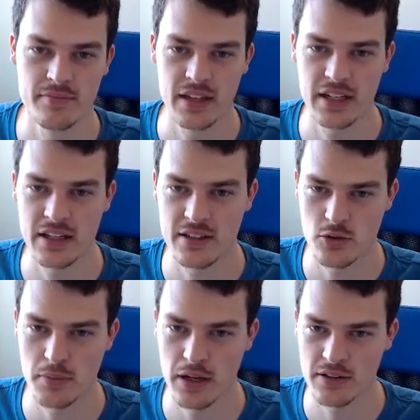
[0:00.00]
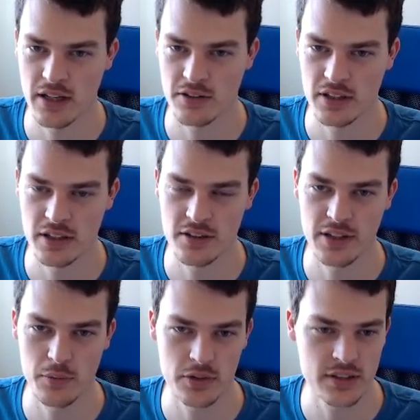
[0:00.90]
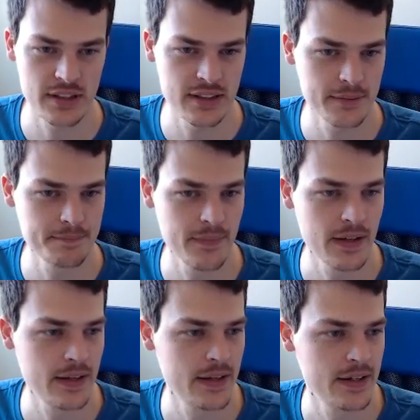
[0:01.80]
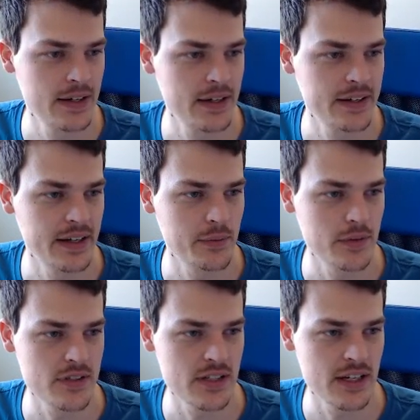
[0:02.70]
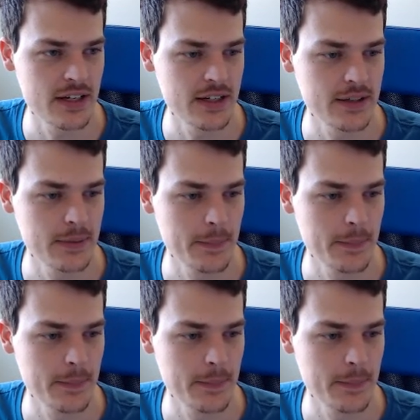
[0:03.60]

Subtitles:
they get to about down here, and then we'll delete them, and we'll say